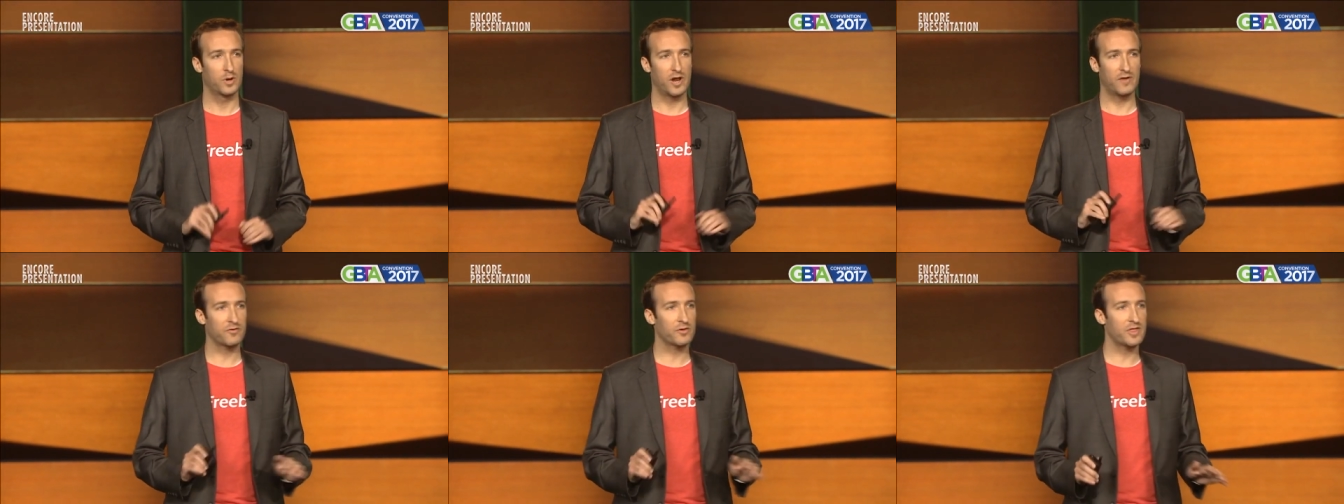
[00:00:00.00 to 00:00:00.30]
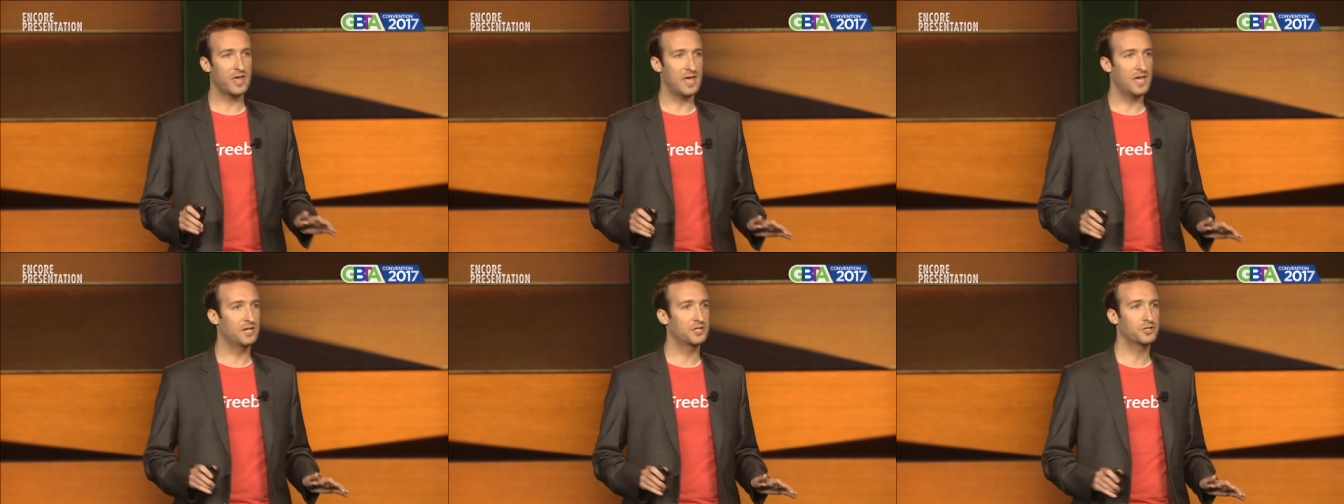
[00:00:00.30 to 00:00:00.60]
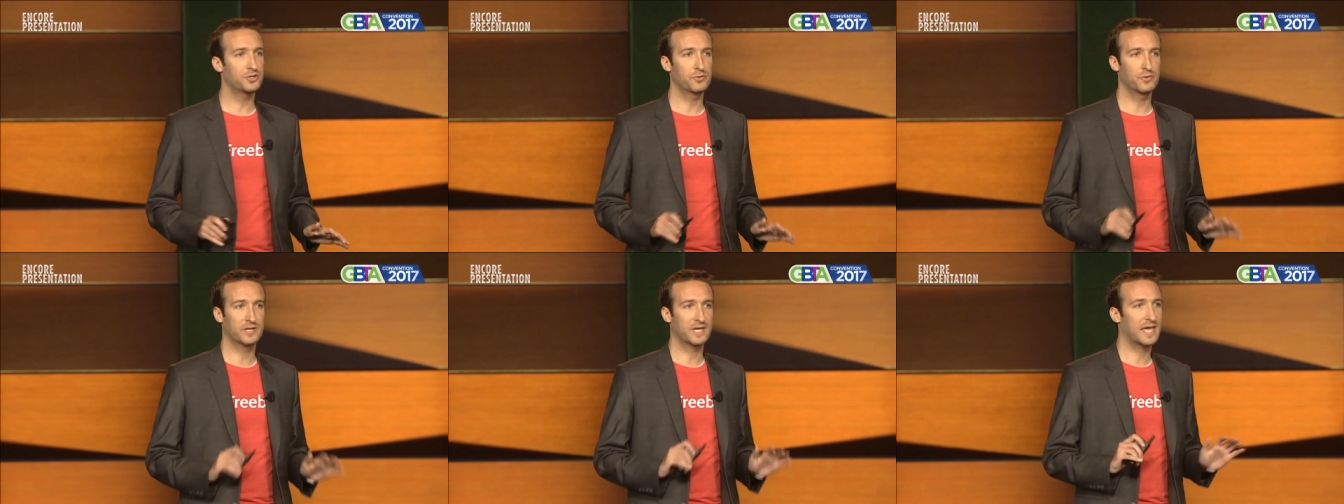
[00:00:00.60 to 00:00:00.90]
Whatever the
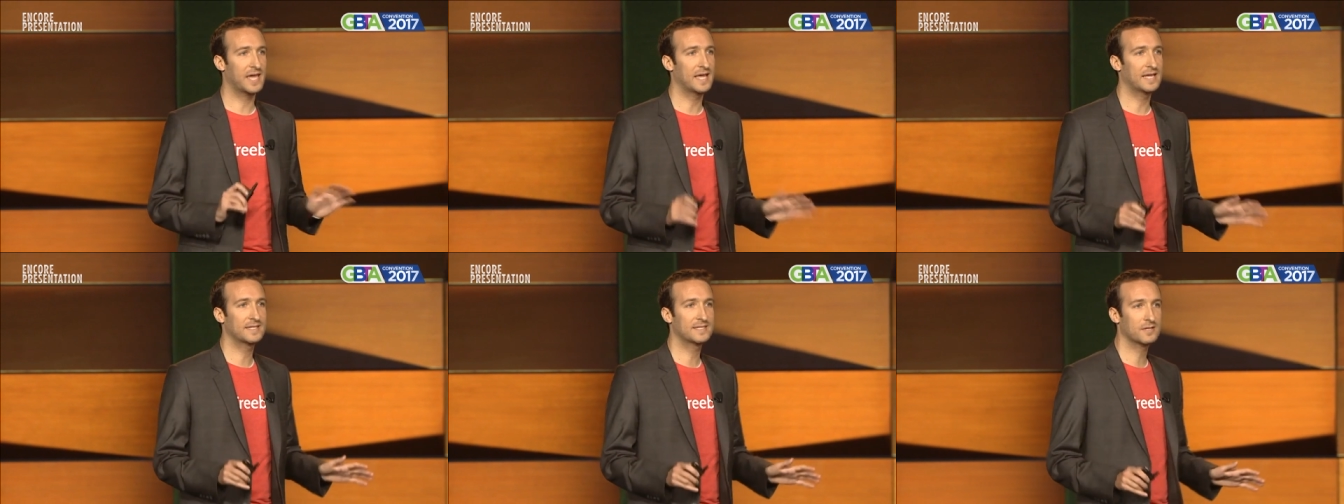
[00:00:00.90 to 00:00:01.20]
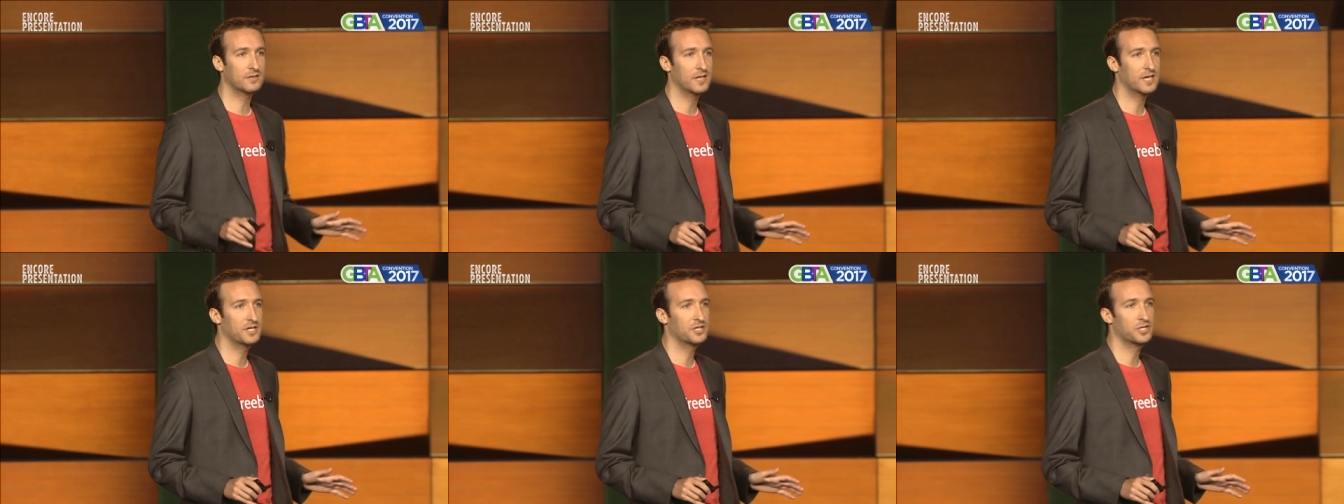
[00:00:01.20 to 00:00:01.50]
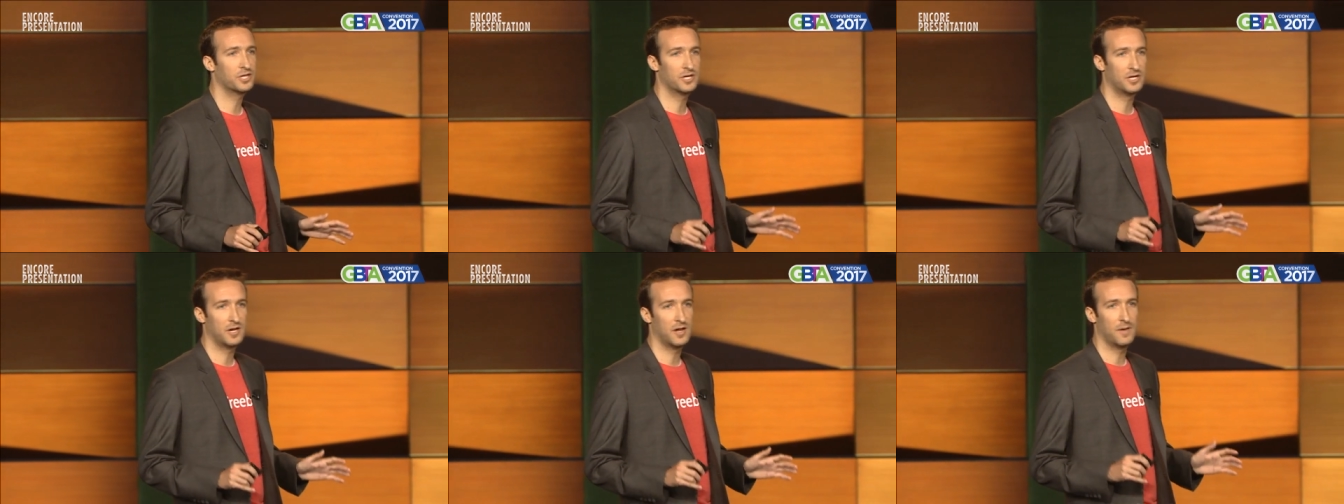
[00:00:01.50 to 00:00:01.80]
issue, a
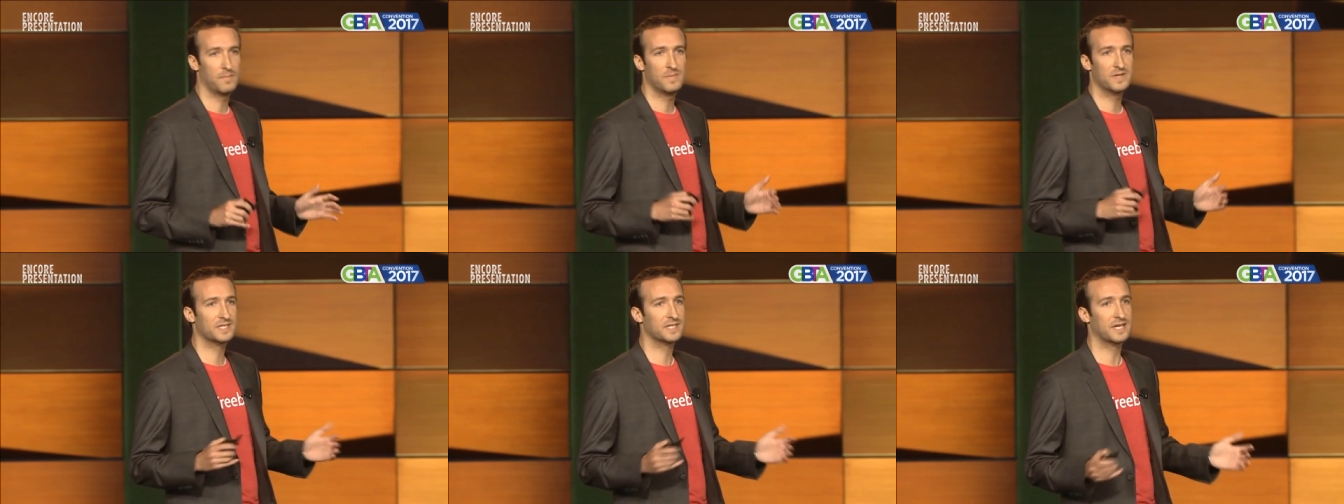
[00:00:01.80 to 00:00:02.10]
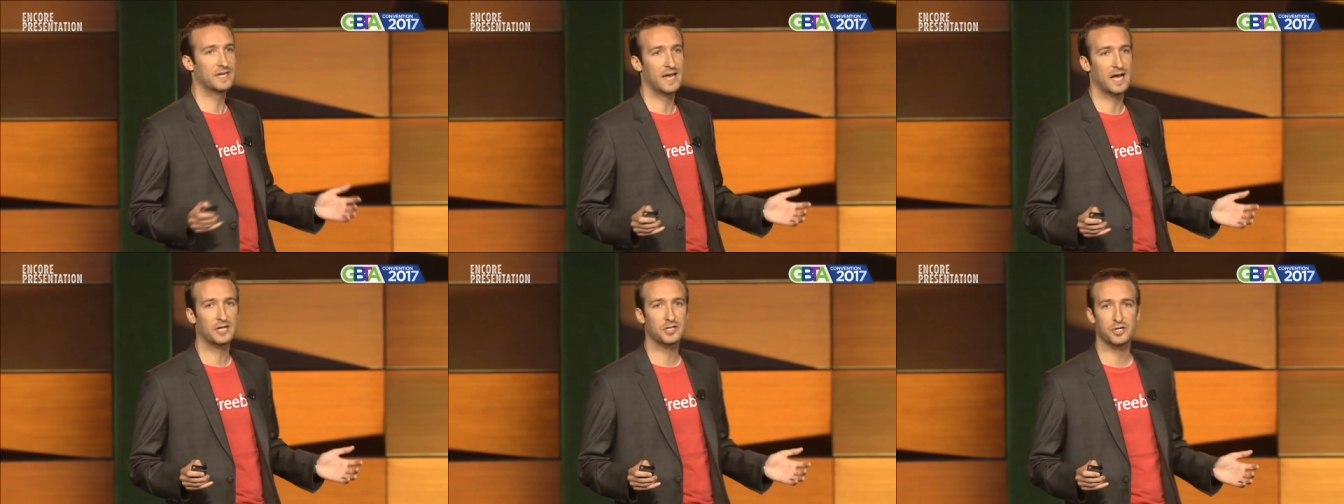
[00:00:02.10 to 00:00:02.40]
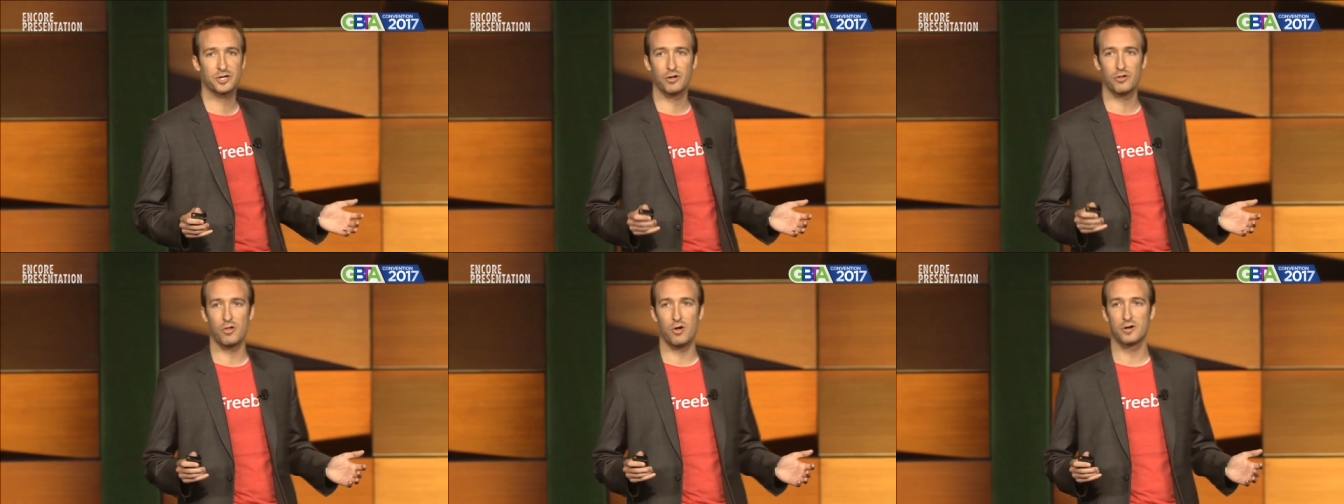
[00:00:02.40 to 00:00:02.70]
cancellation, a
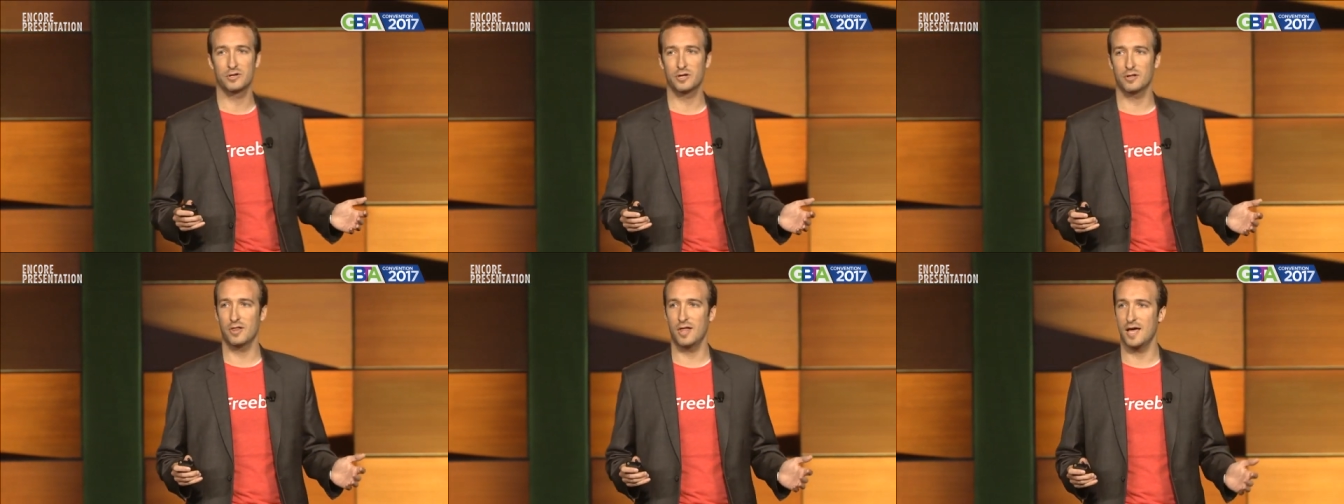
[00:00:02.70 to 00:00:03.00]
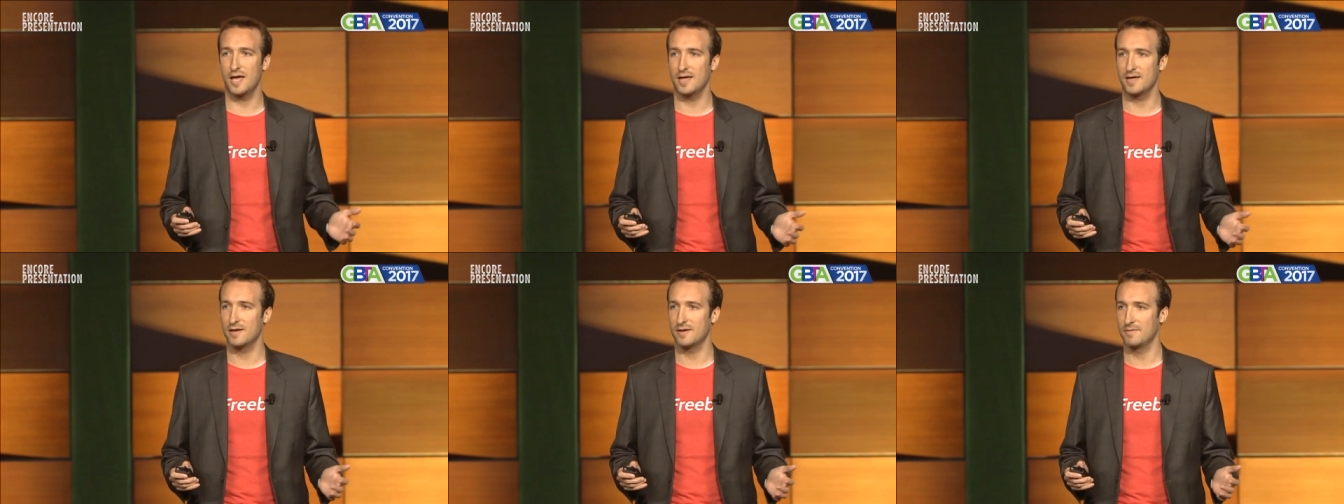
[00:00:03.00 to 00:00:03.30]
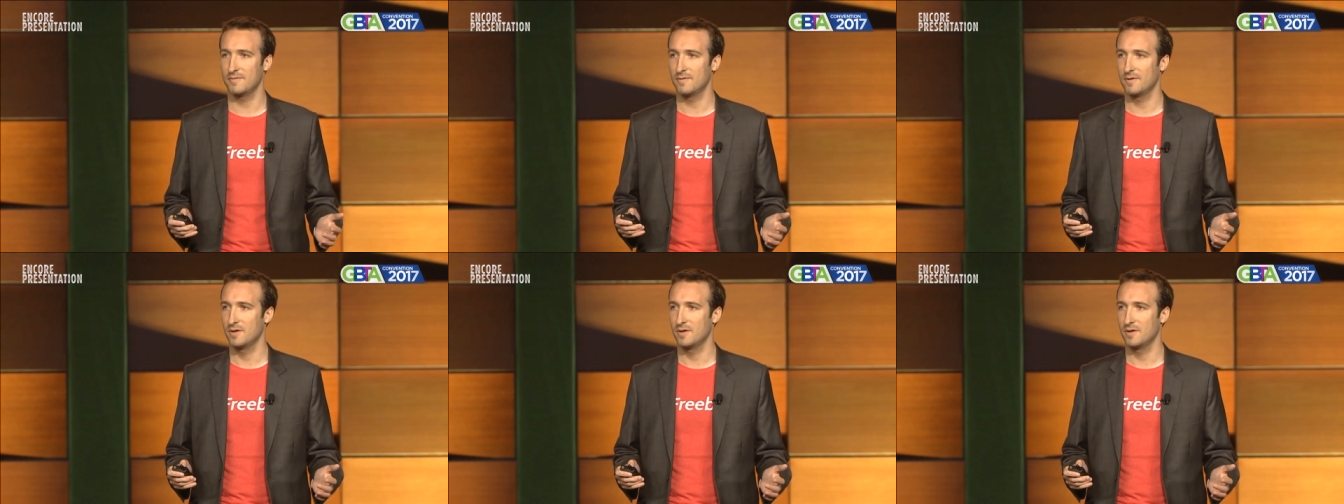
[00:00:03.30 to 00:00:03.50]
misconnection, a long delay,